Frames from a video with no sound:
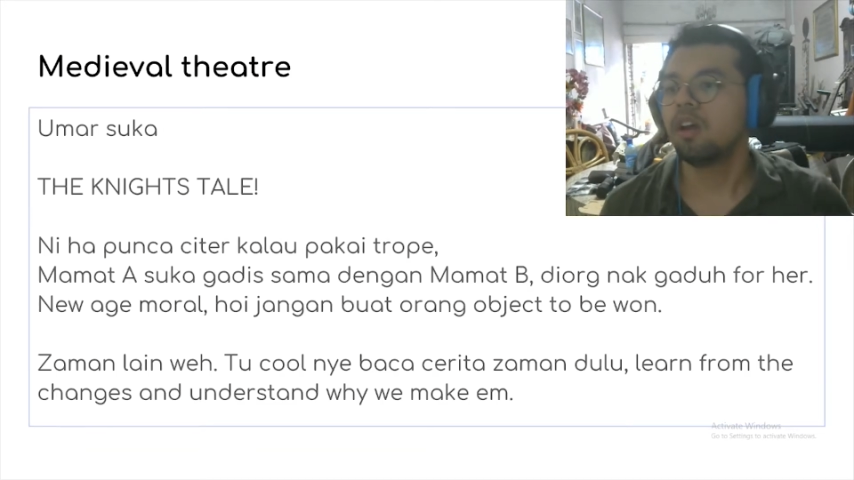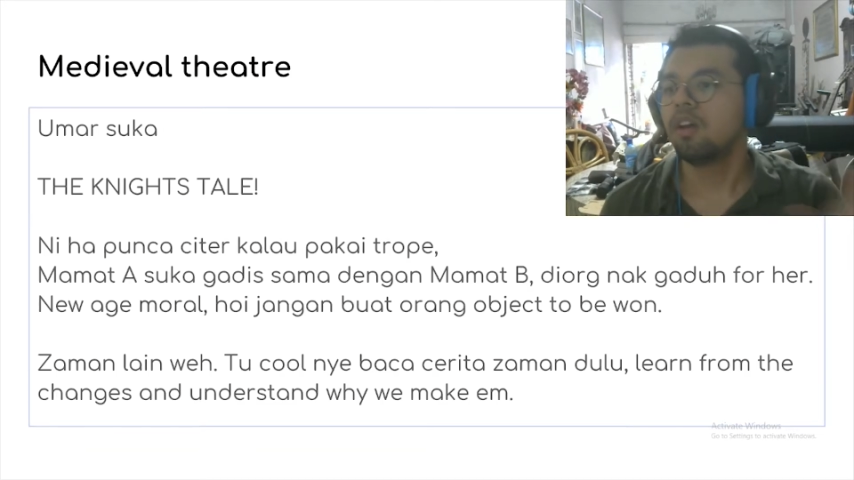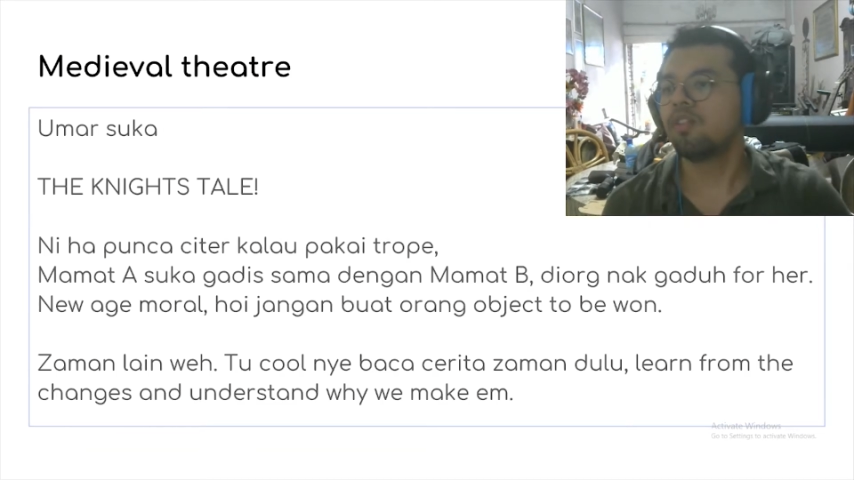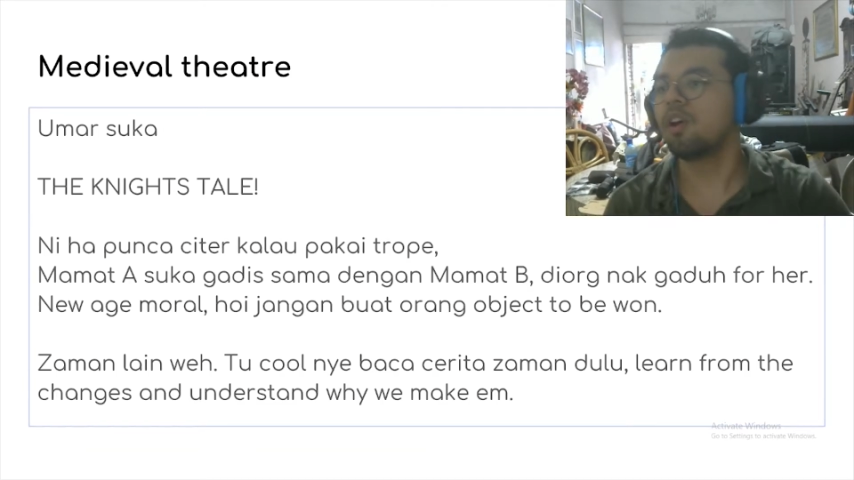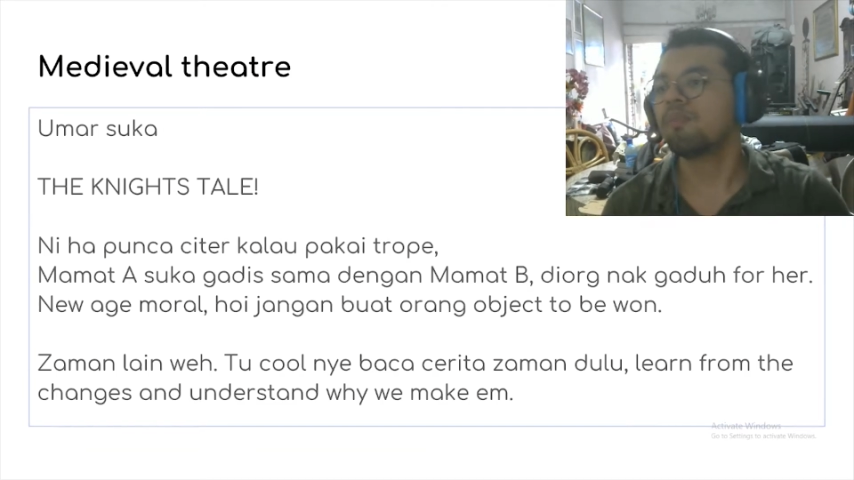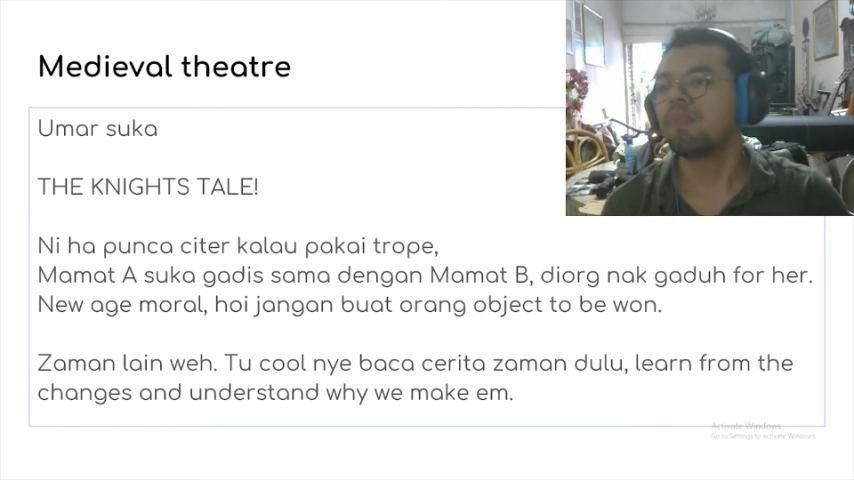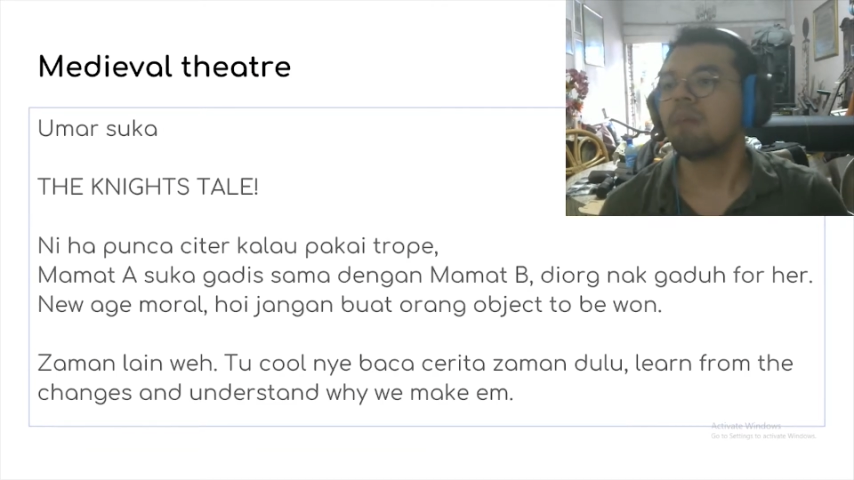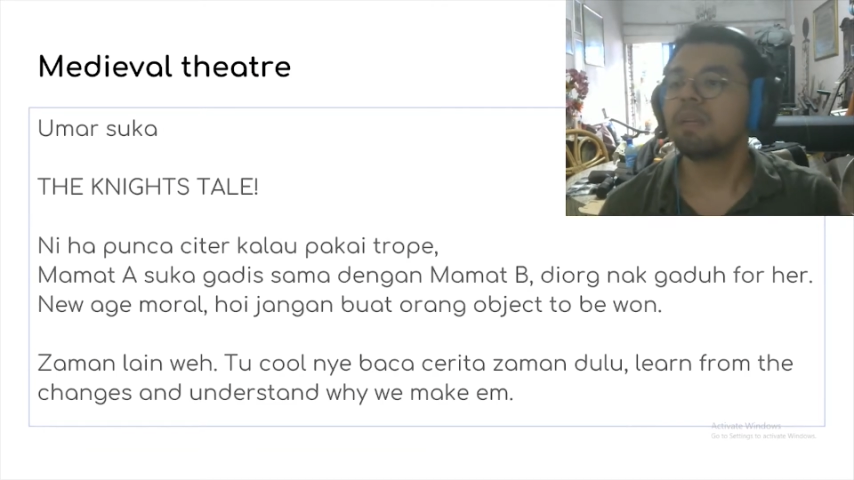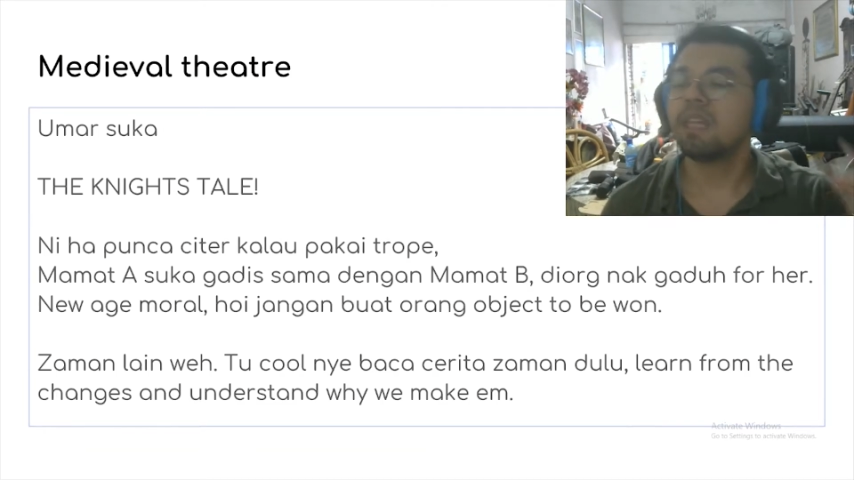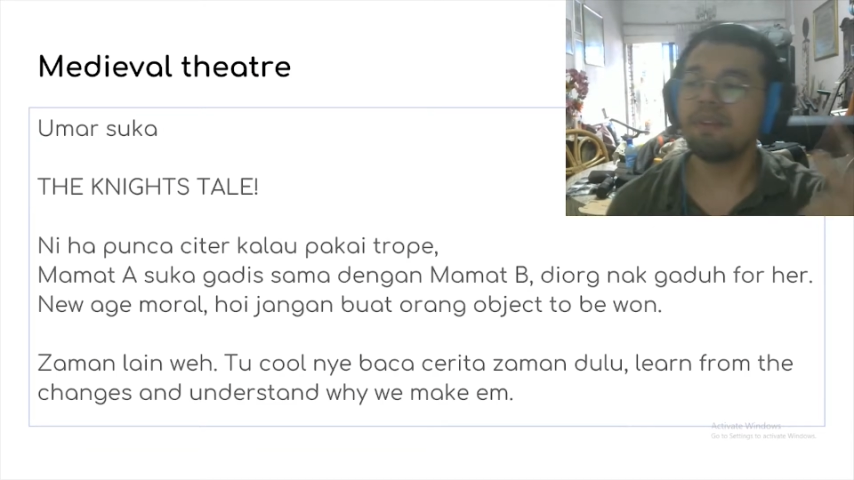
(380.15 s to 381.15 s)
So,
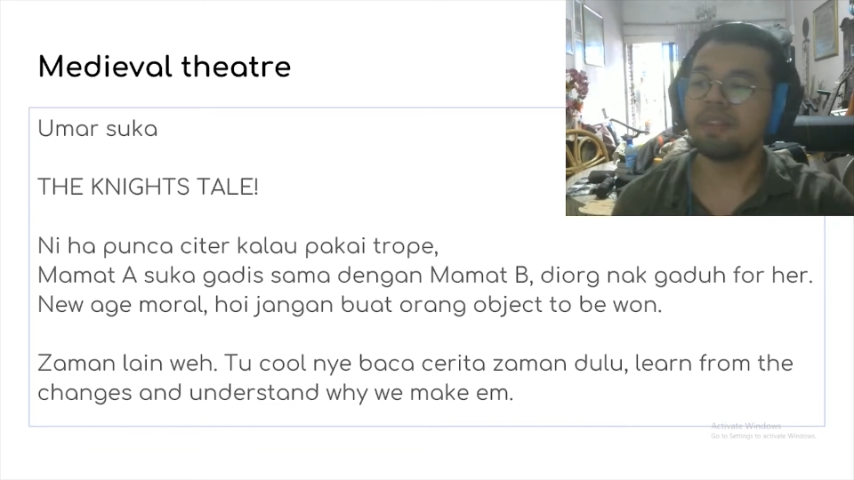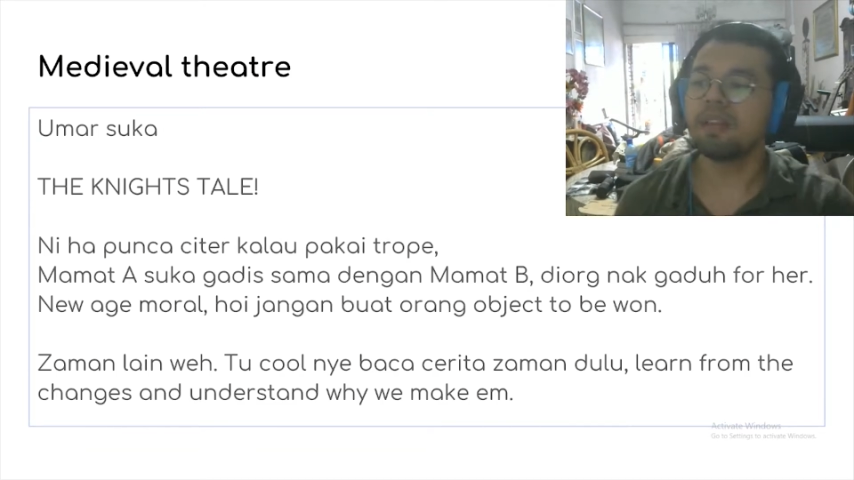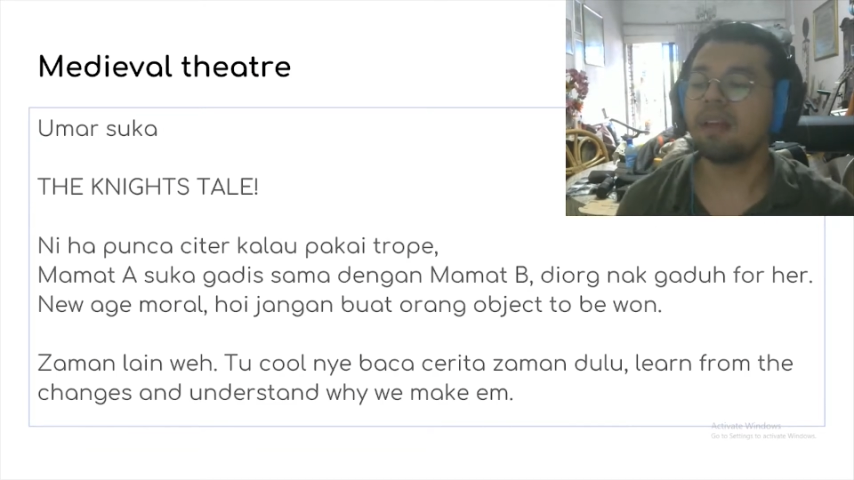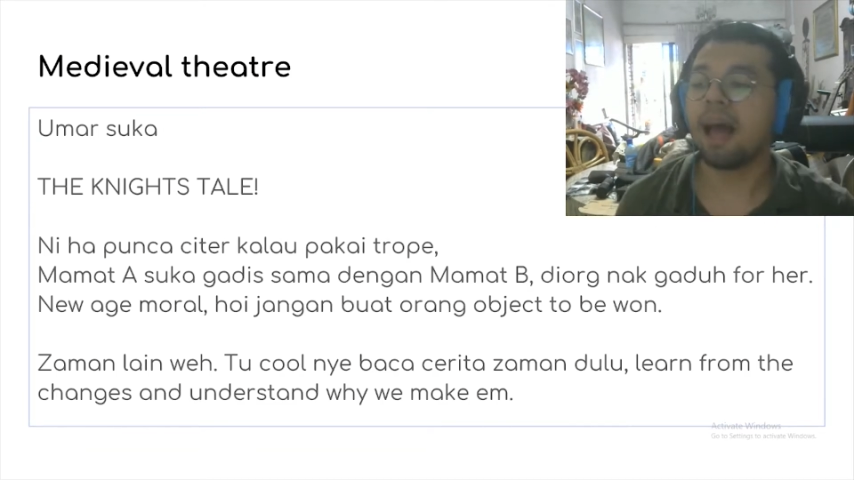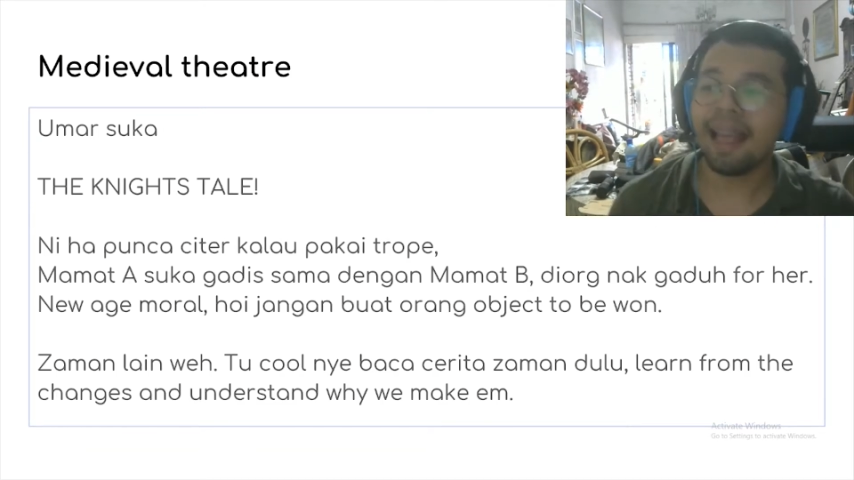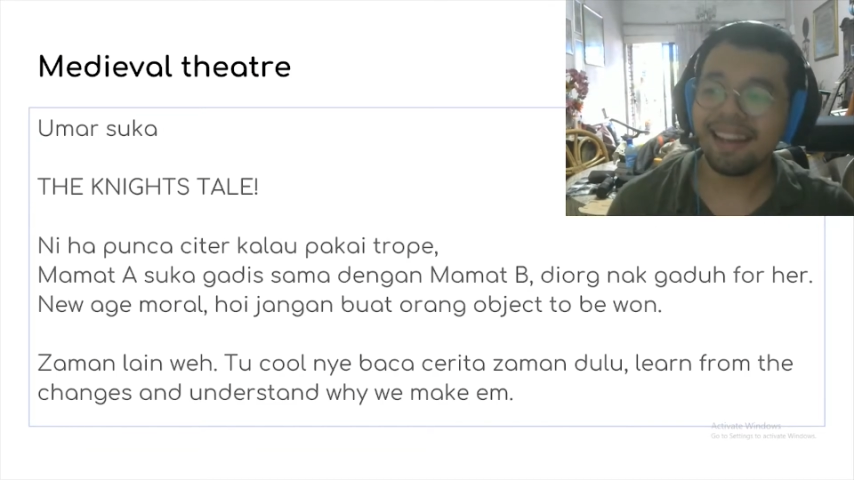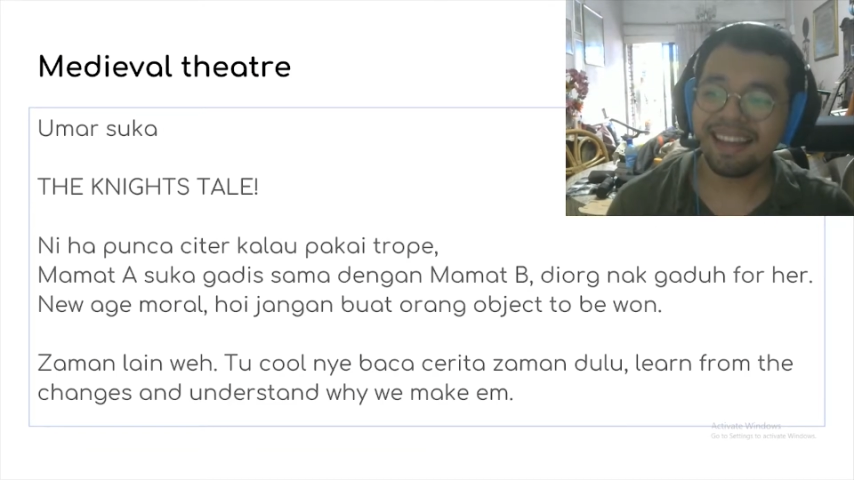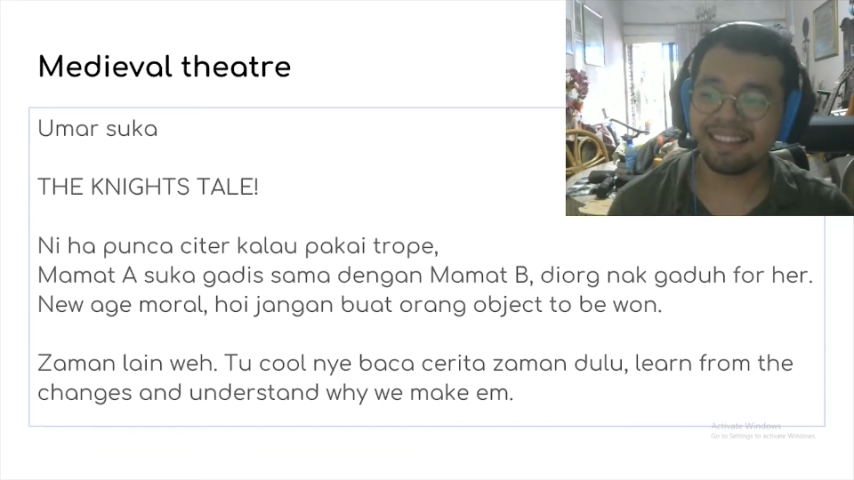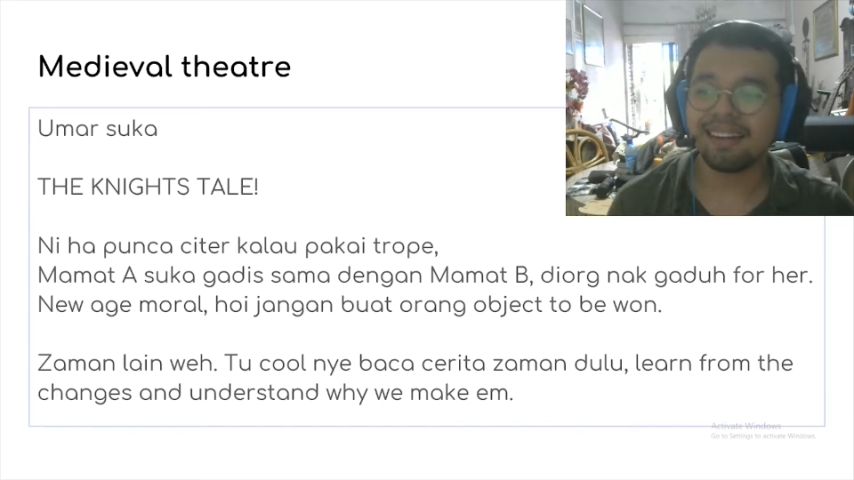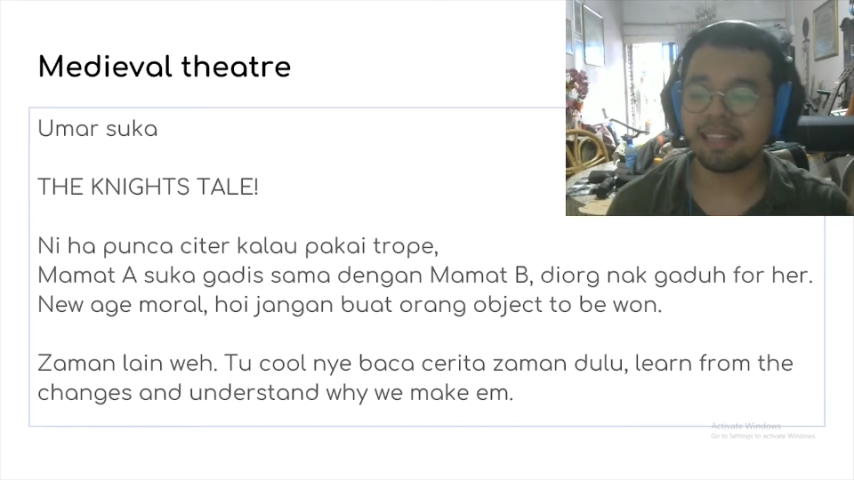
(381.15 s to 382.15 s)
medieval theatre, I
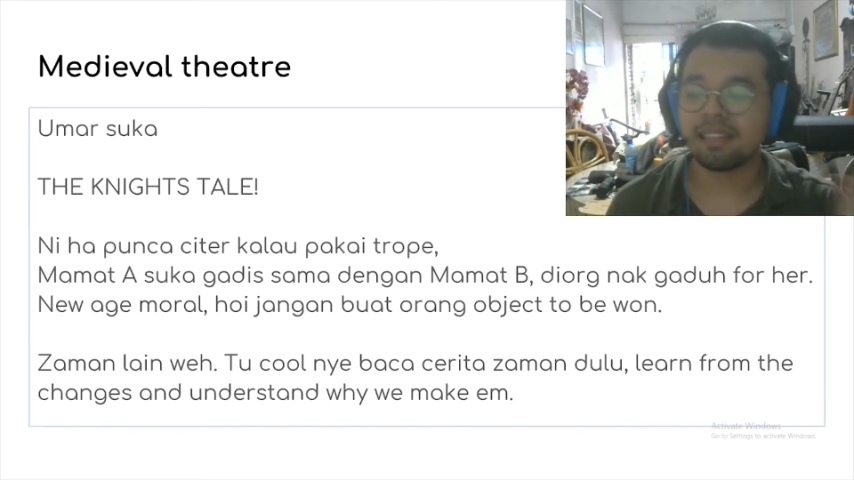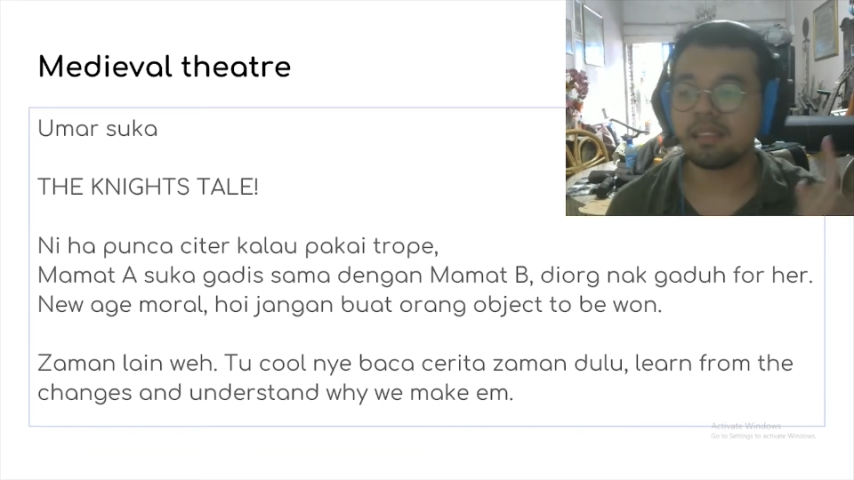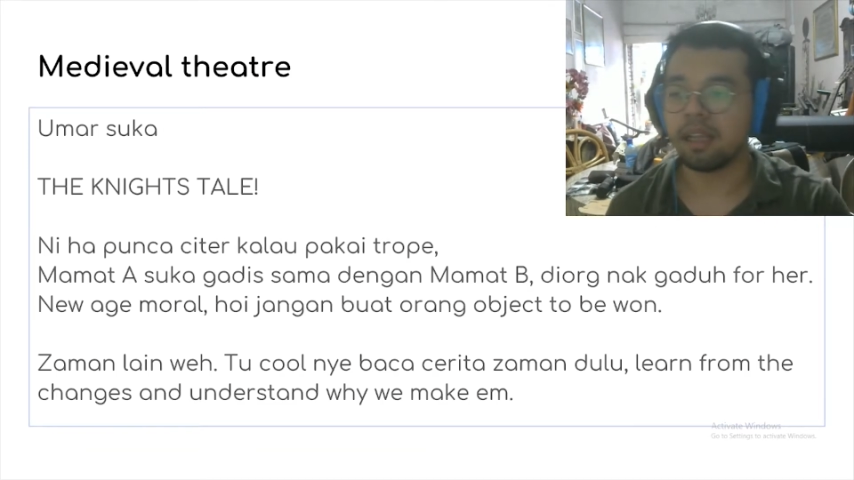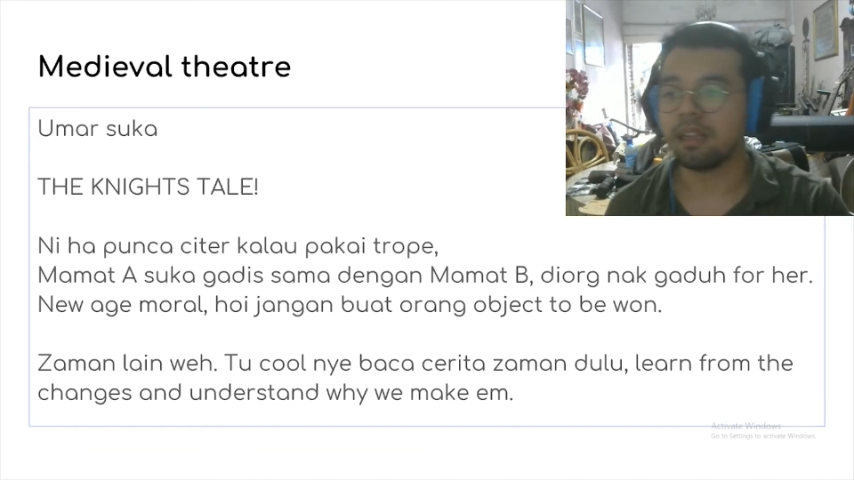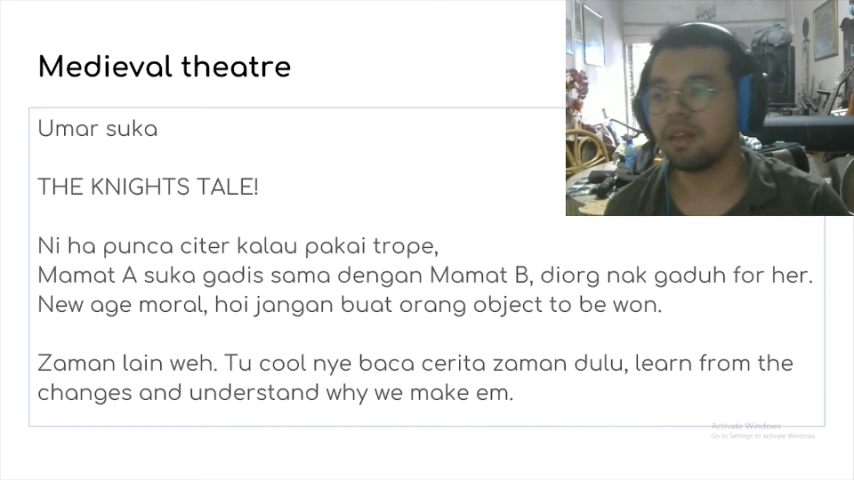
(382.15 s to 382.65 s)
like The Knight's Tale.